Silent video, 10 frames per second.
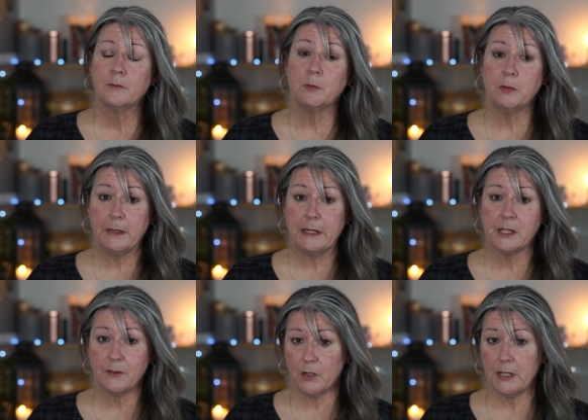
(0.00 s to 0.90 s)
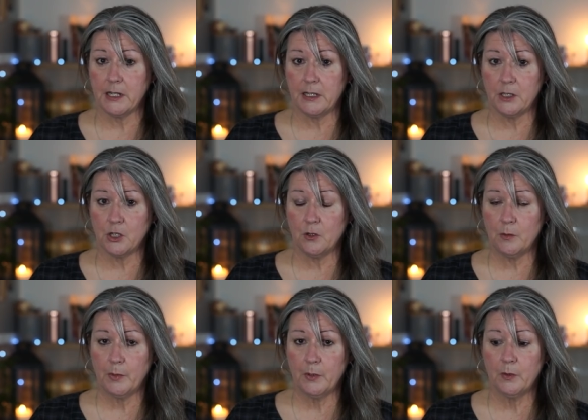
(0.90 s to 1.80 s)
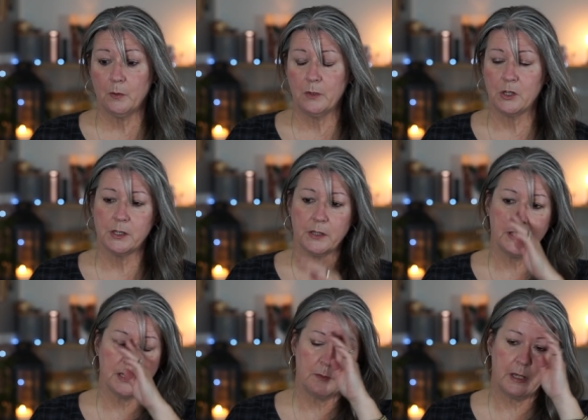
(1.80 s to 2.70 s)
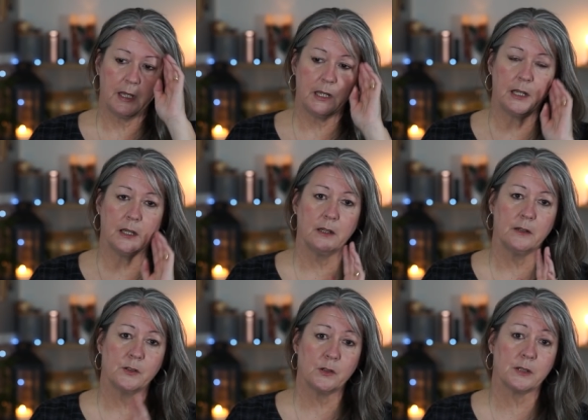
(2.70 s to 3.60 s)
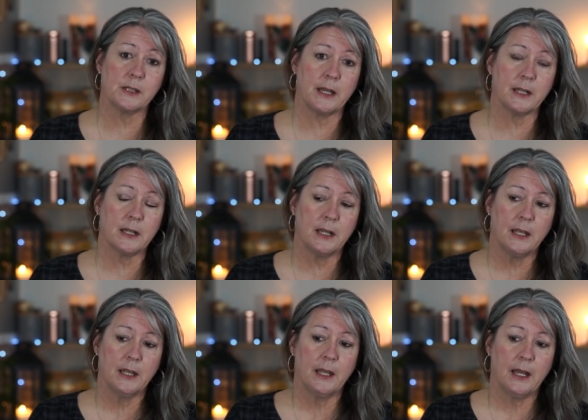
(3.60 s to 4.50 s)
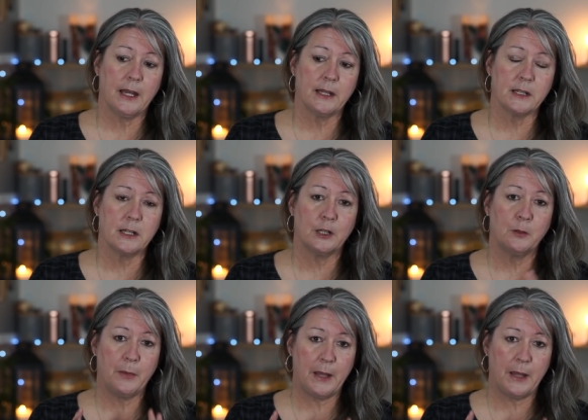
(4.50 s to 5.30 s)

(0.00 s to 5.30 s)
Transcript: Probably this Friday in the shop, which is going to be a sock set and a little